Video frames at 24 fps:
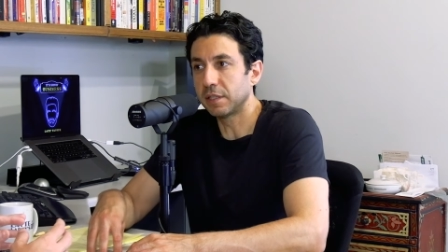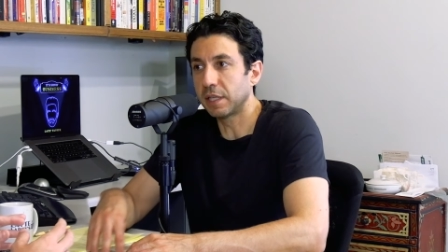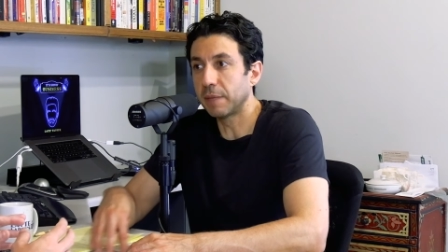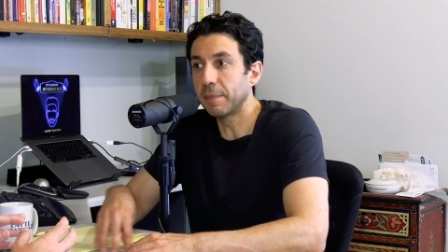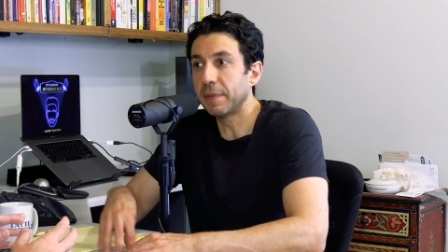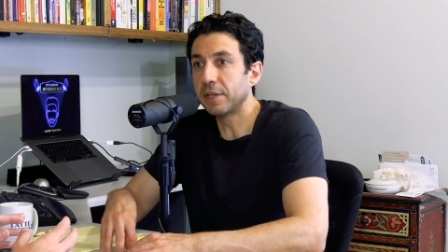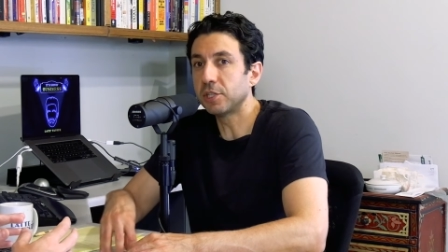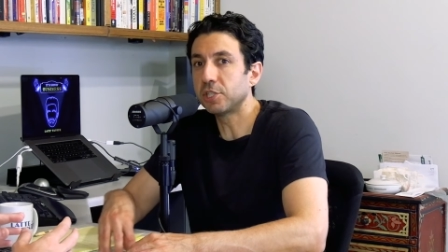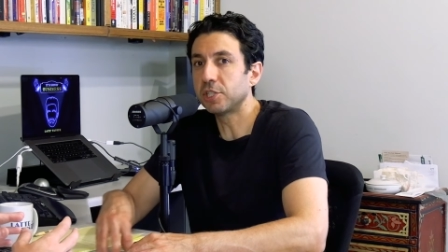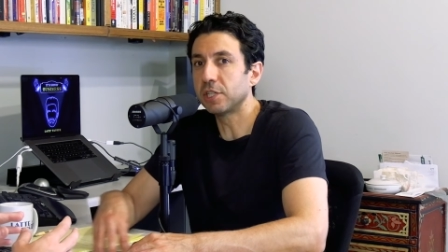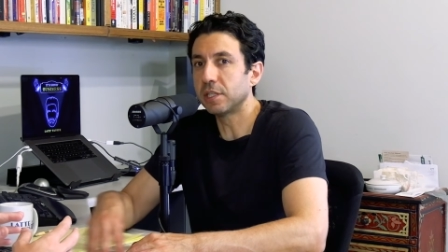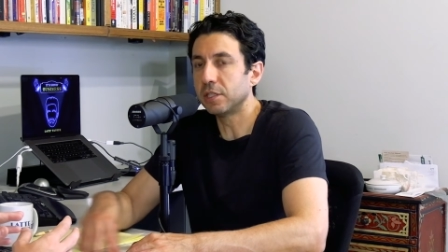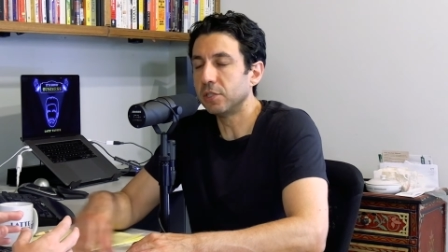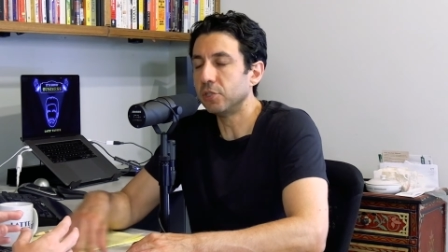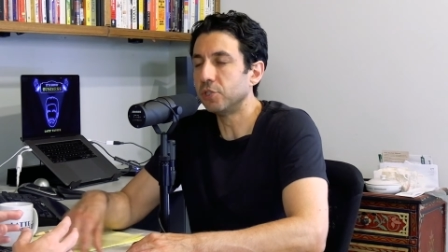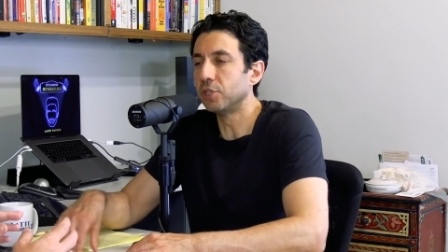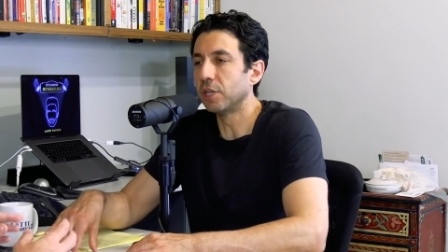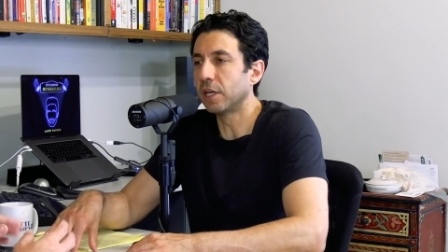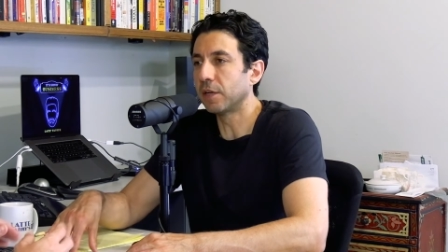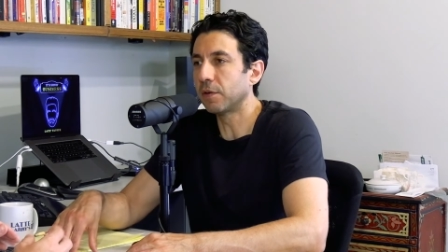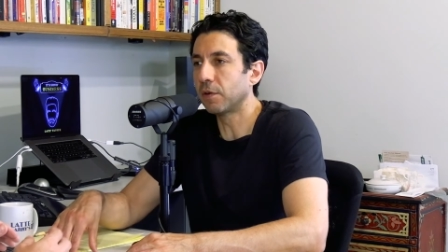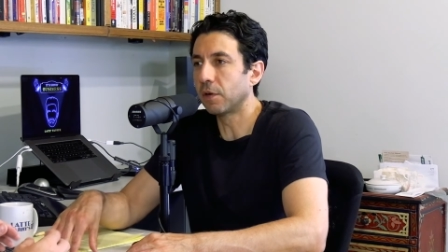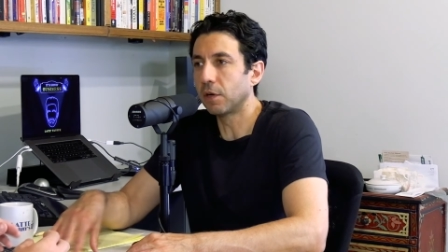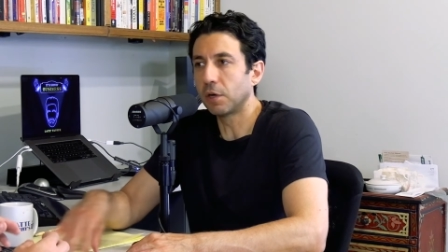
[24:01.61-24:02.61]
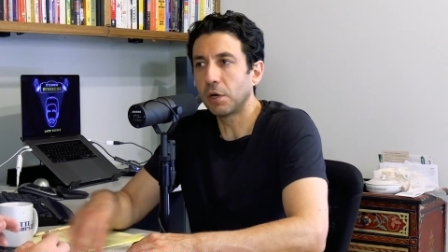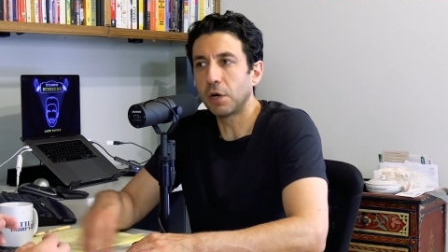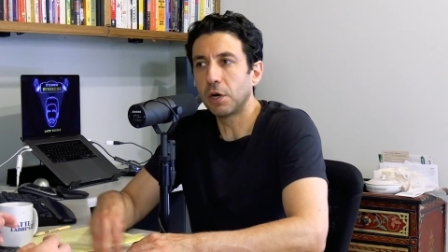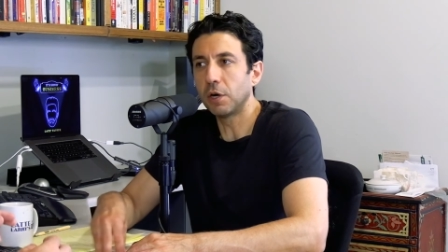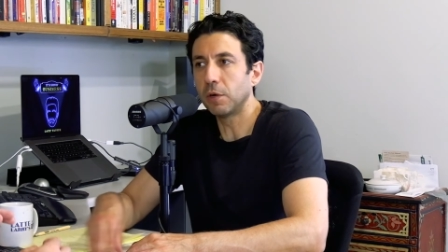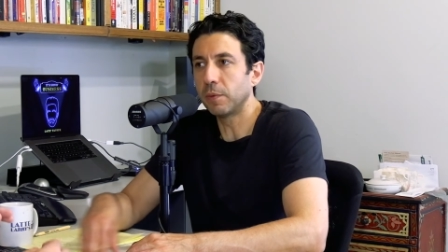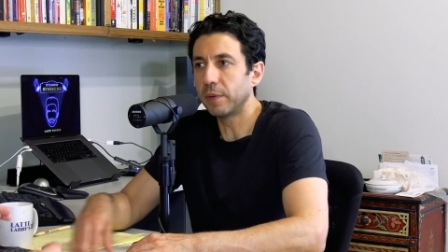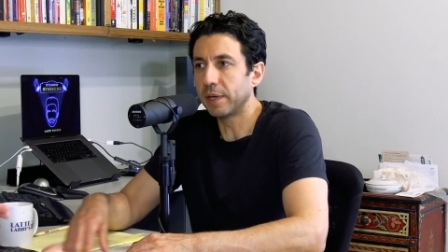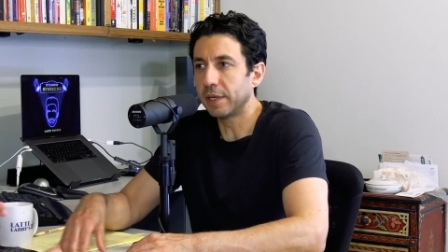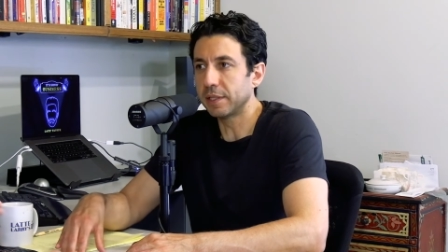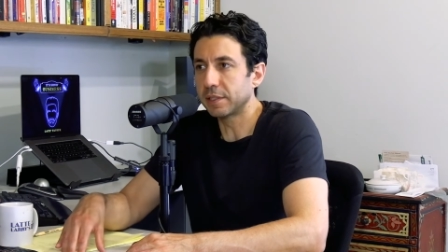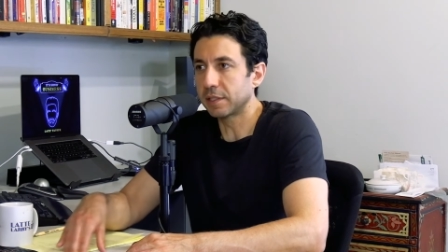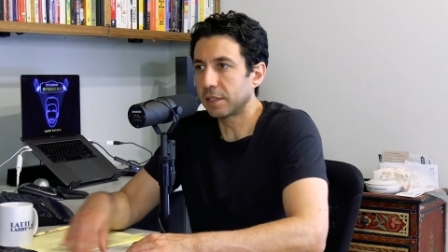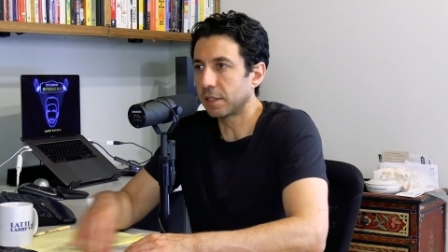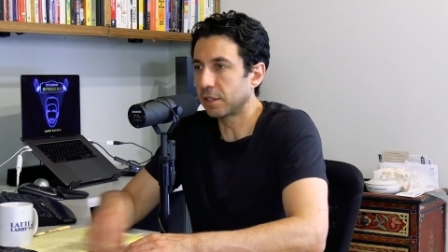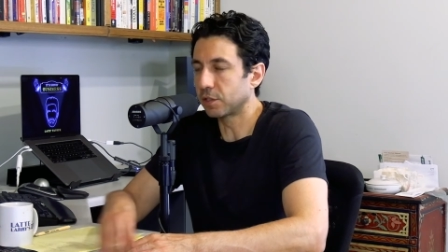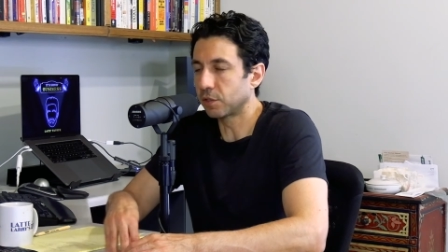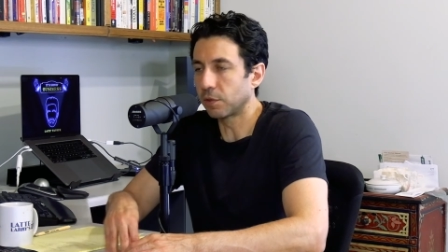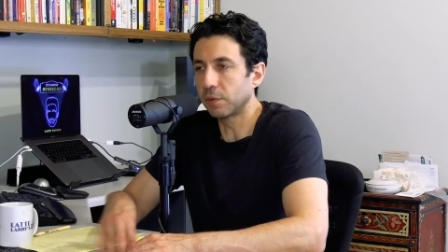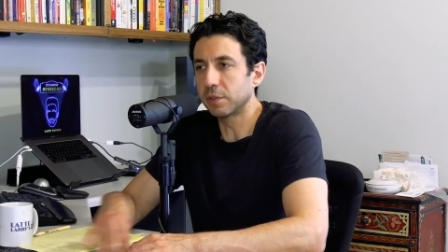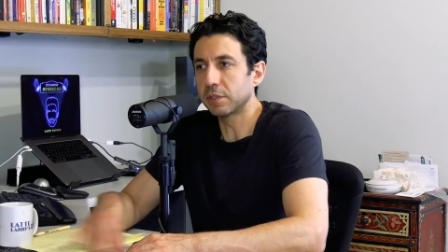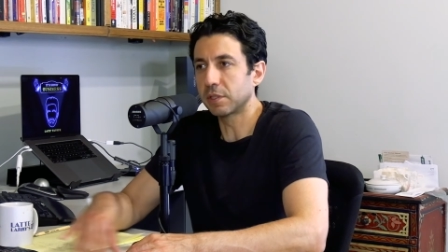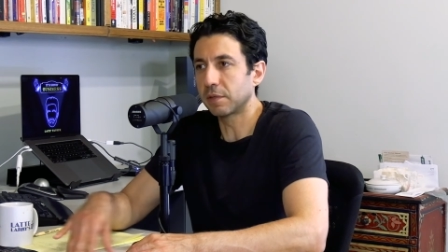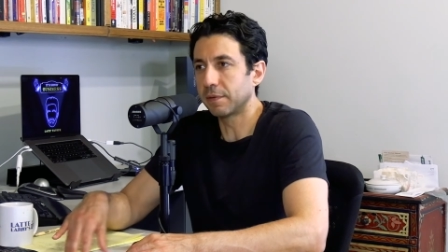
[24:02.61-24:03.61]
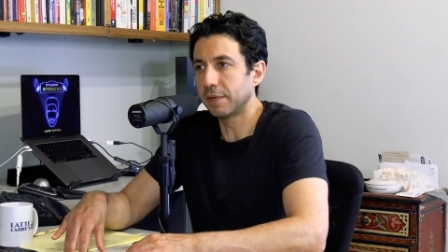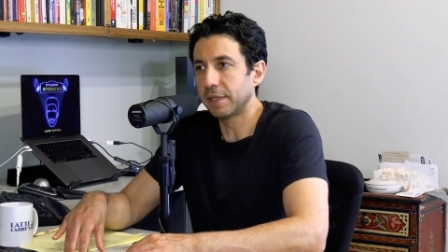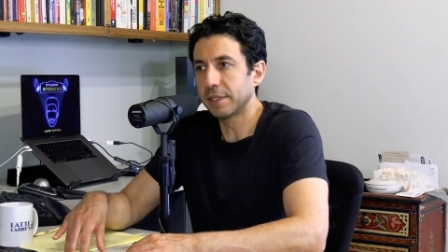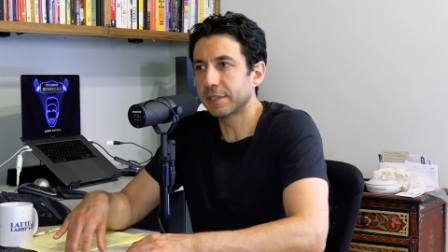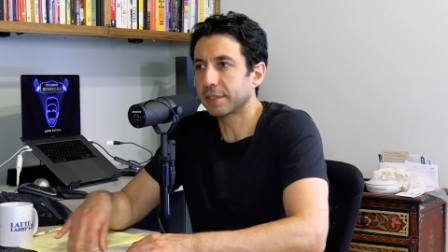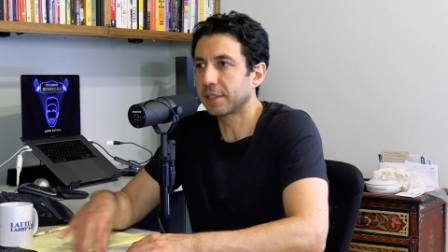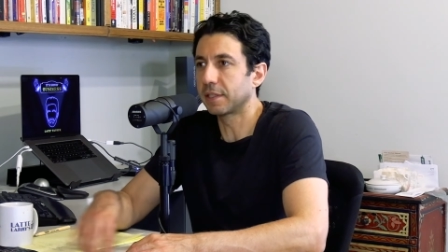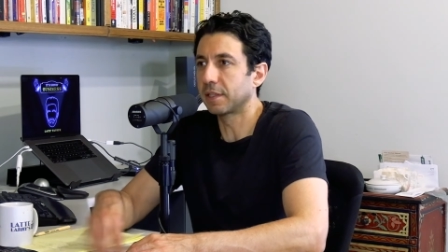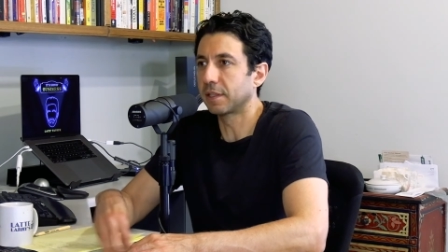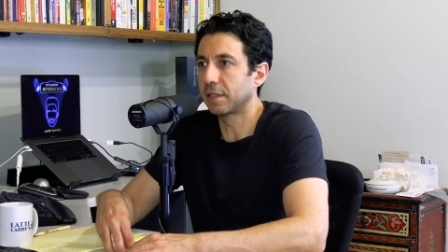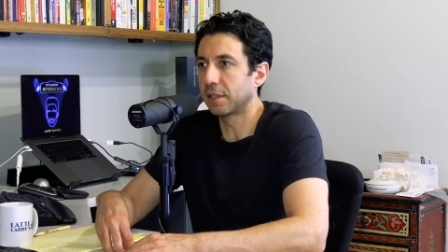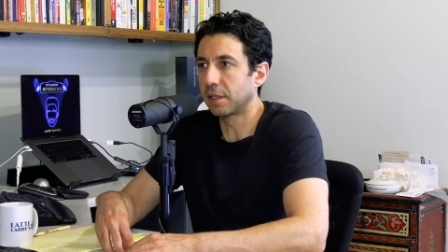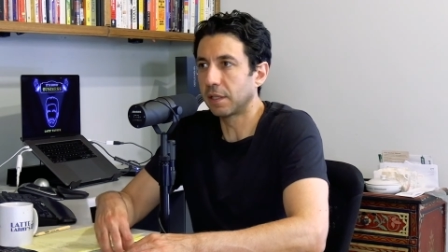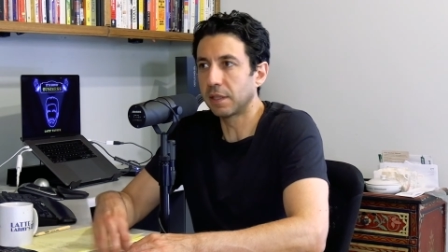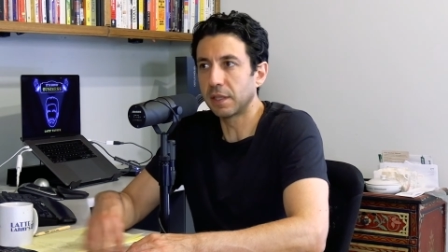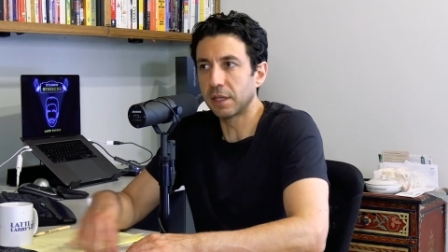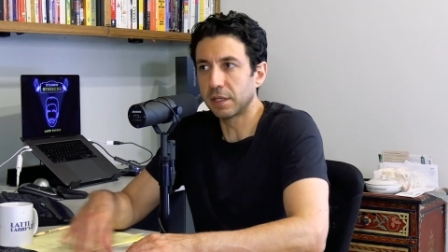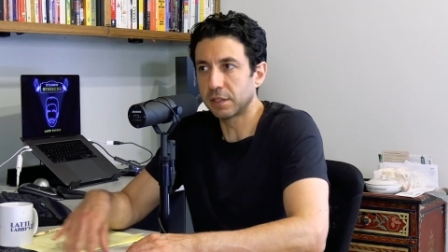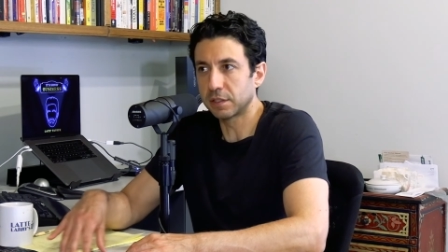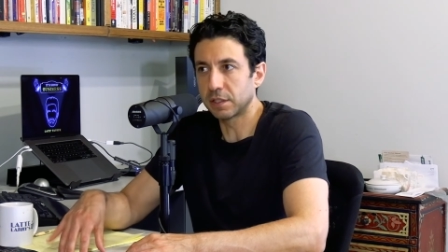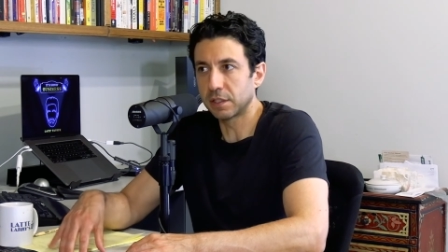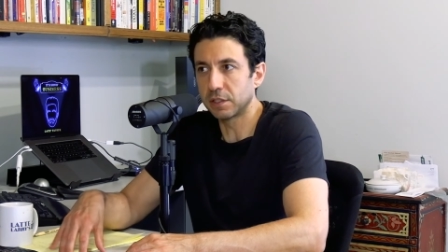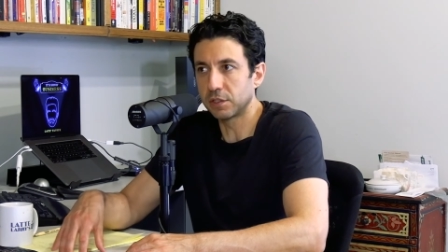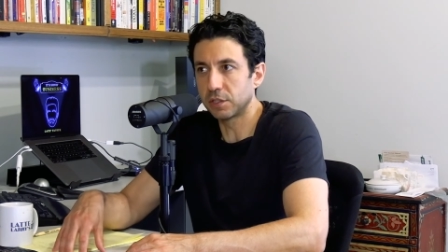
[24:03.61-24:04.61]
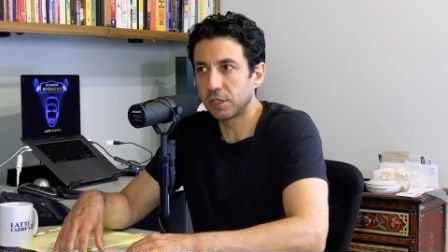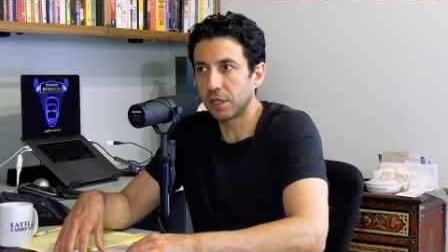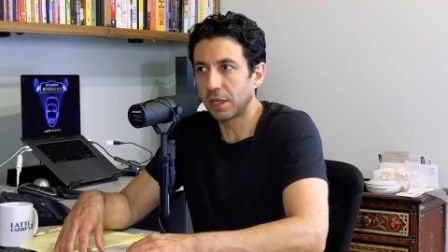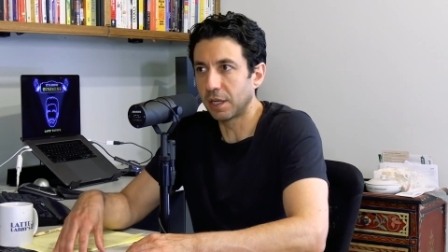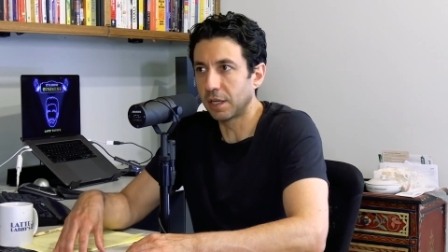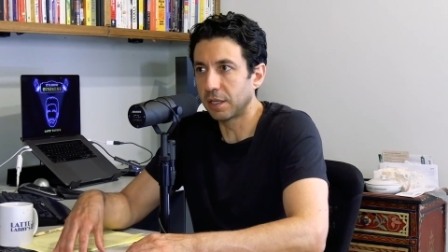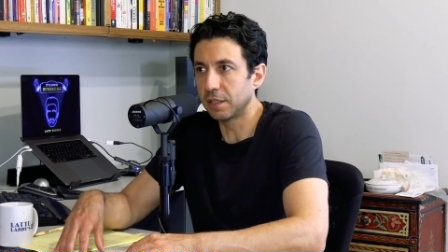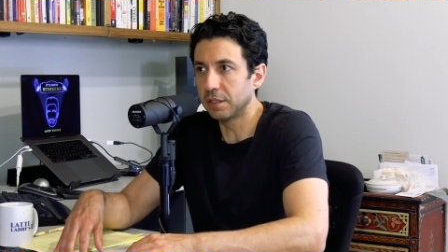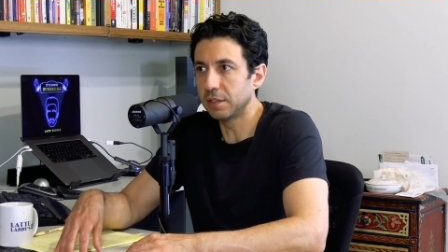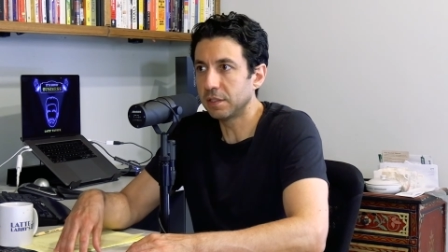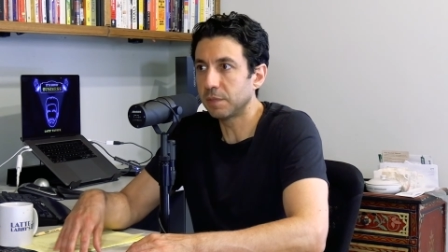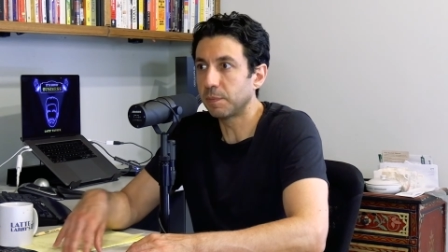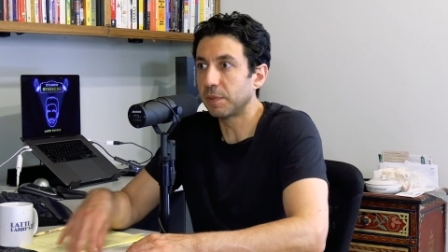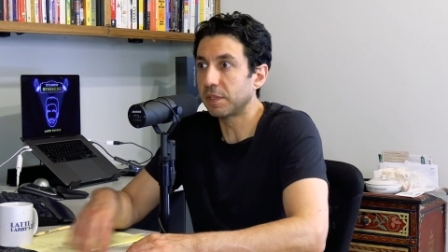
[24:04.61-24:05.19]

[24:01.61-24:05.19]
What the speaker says: They mentioned it in general always. There's always a risk that the things could change,